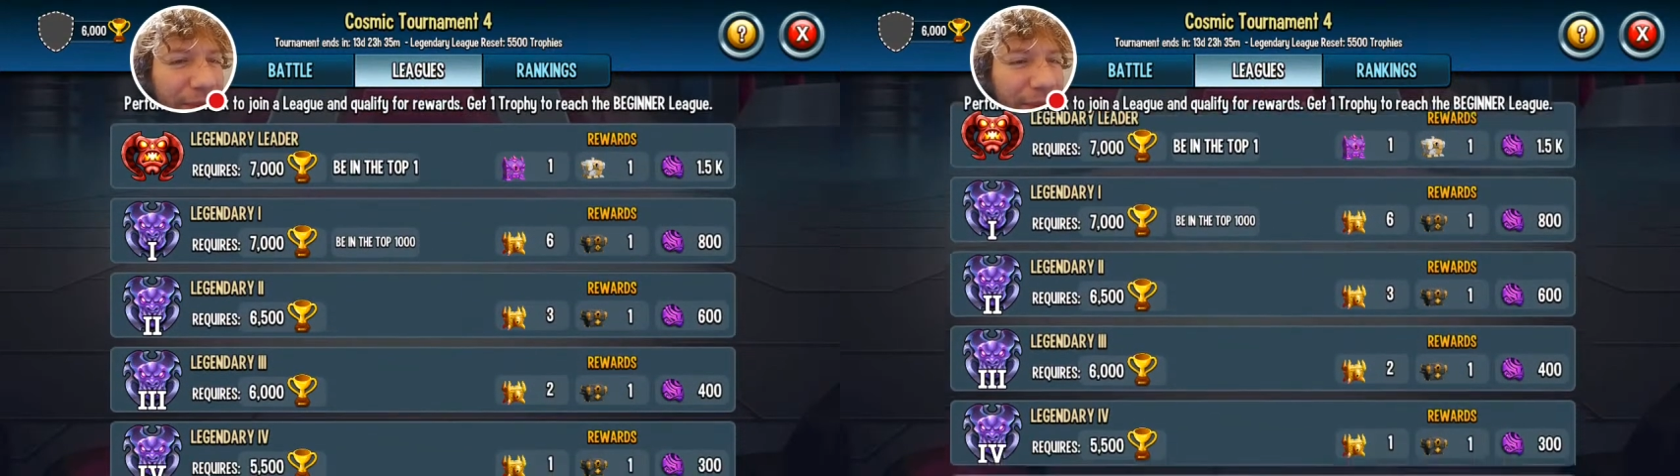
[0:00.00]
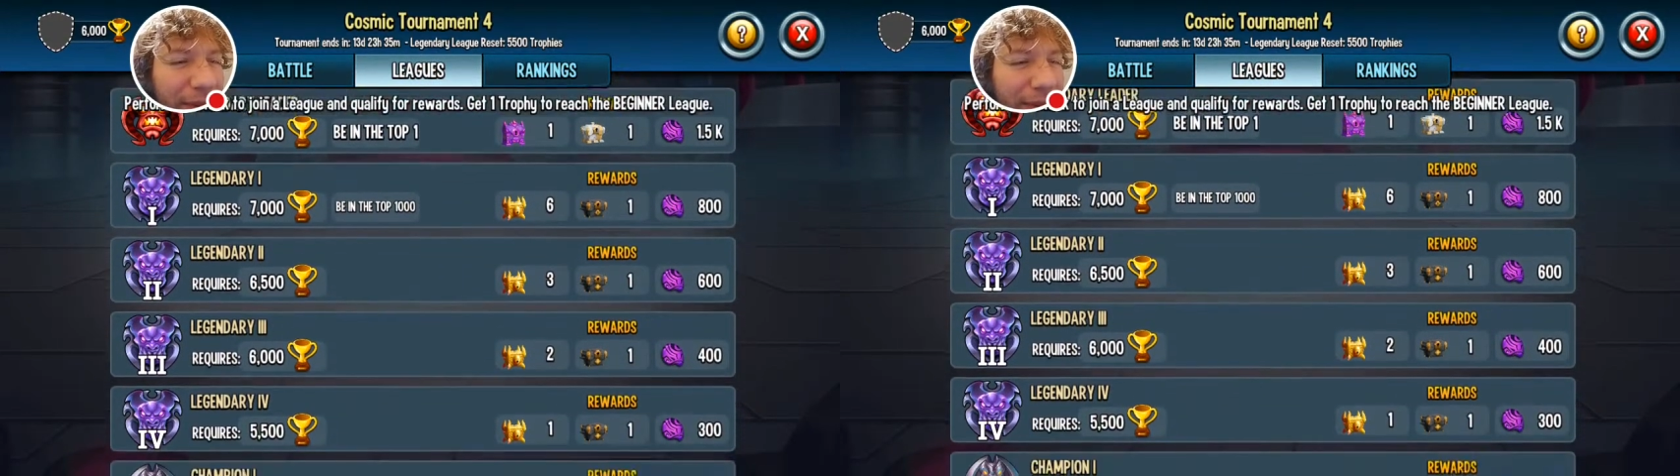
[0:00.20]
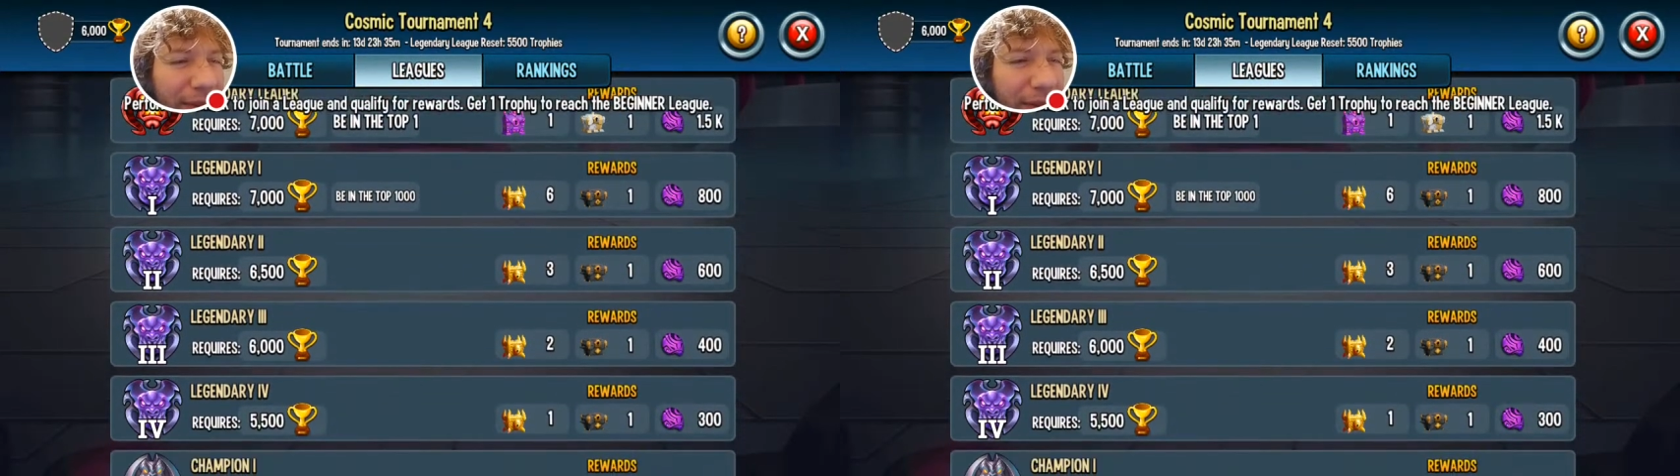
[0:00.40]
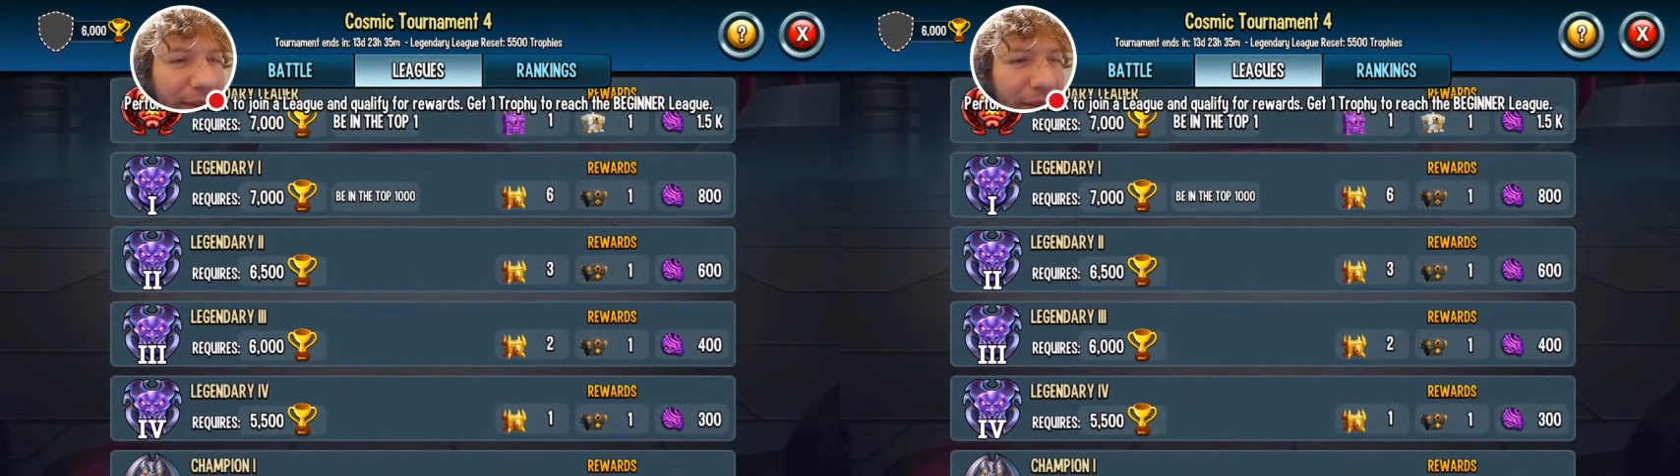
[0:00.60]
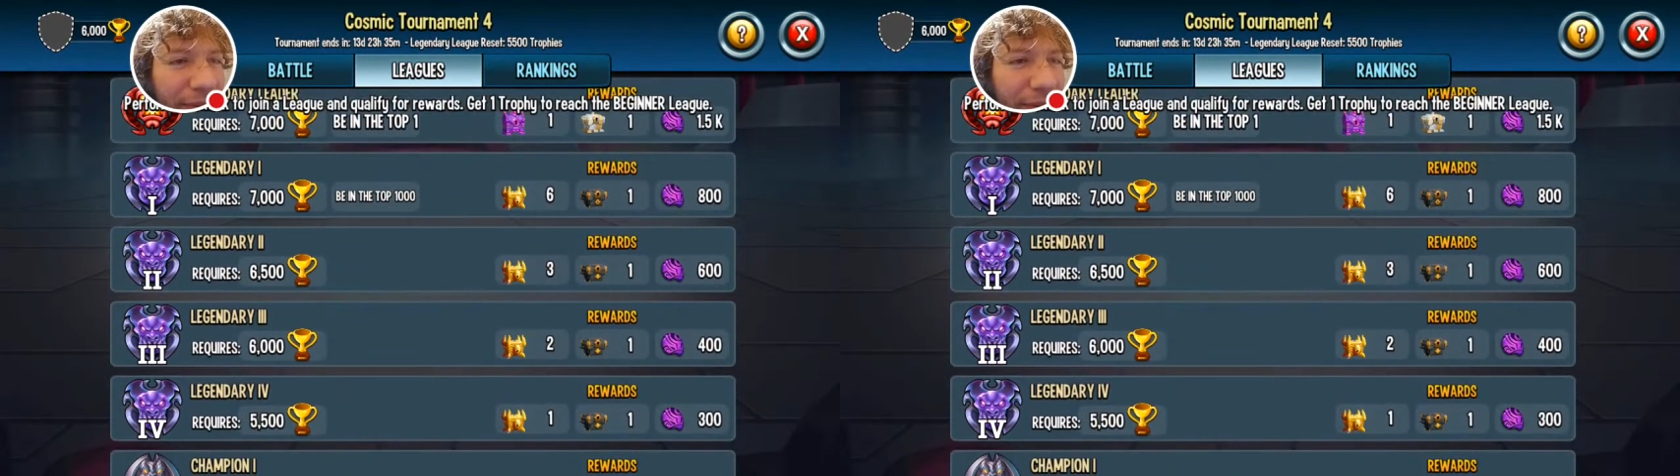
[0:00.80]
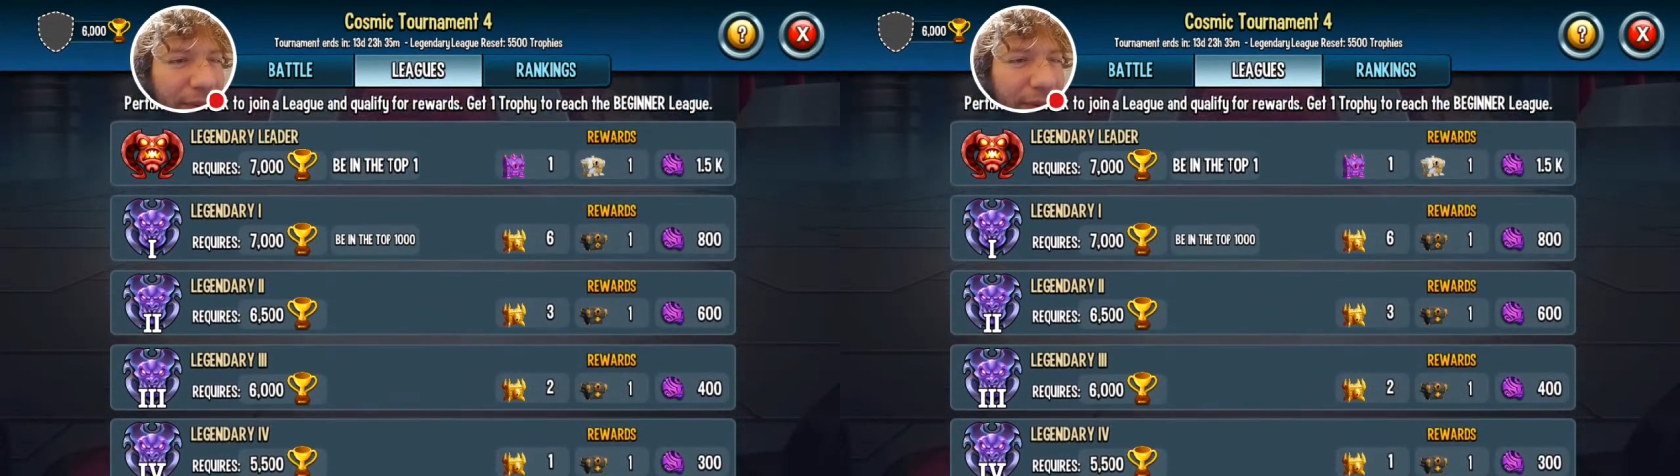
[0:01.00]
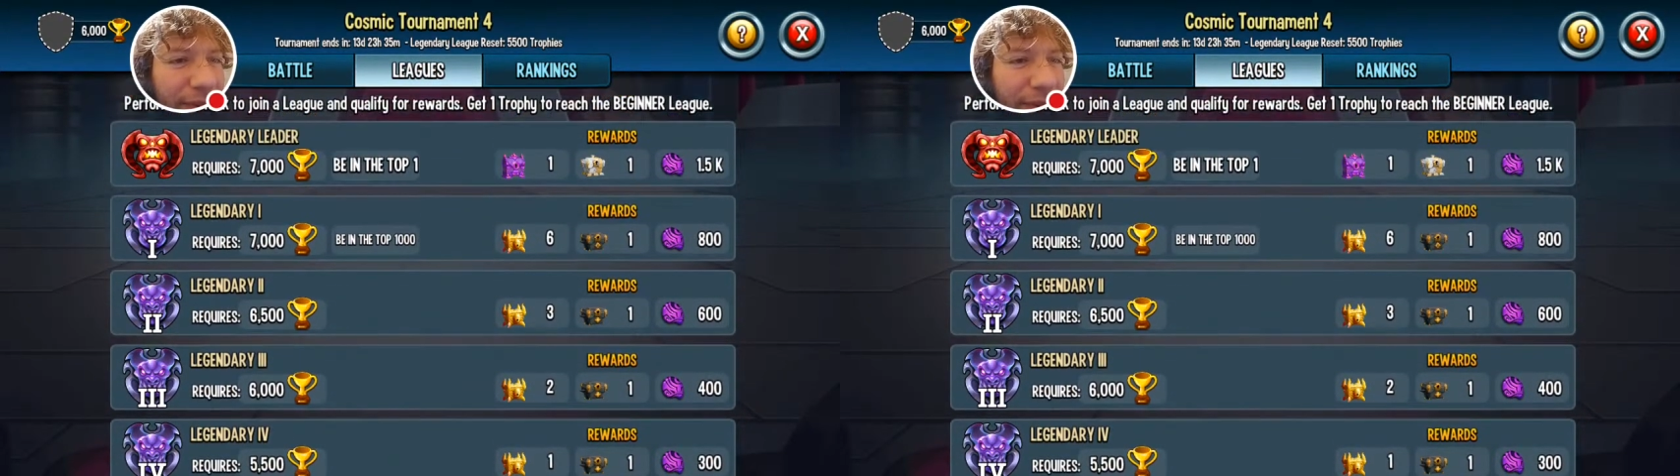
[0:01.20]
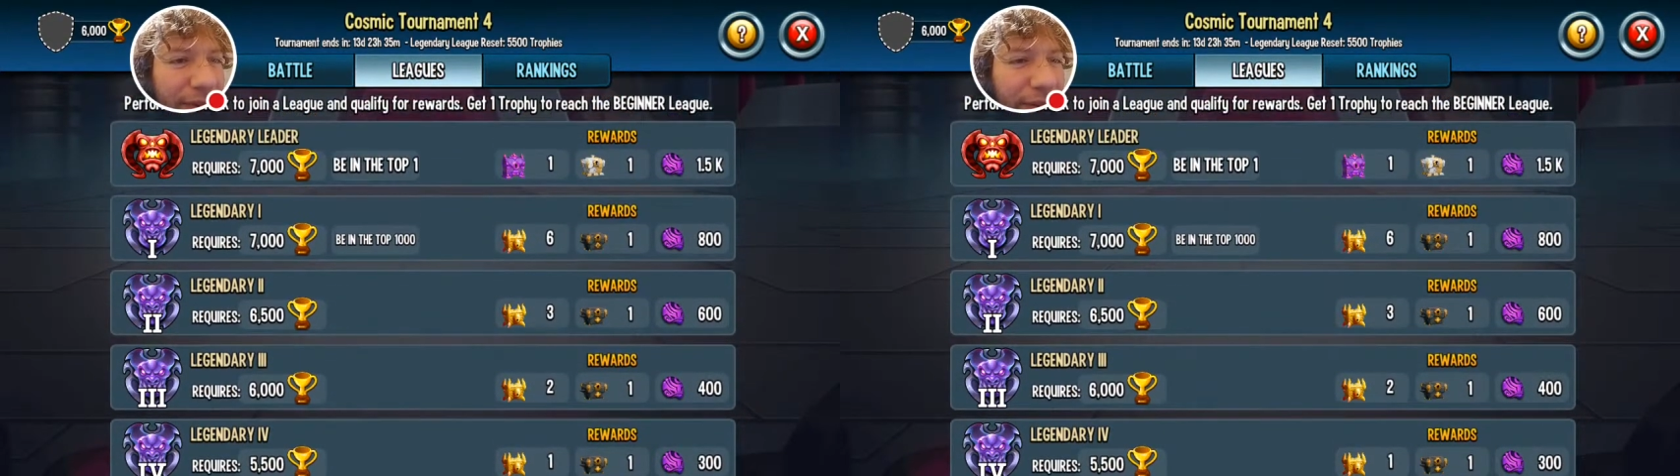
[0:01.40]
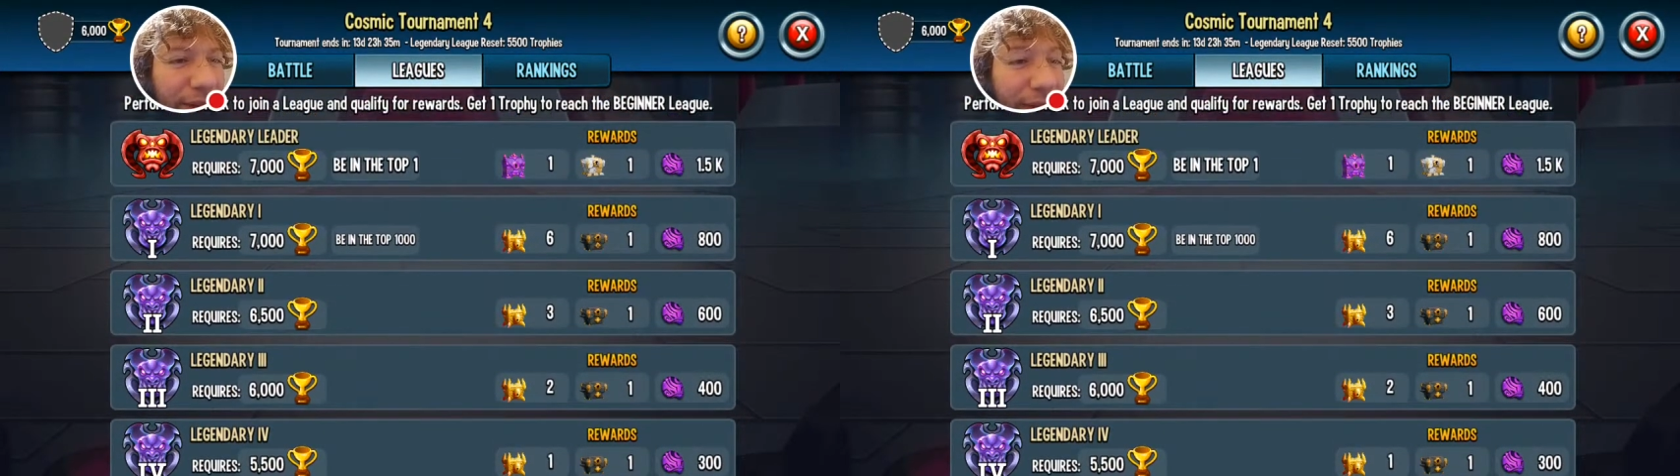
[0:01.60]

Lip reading: because getting rank 100 is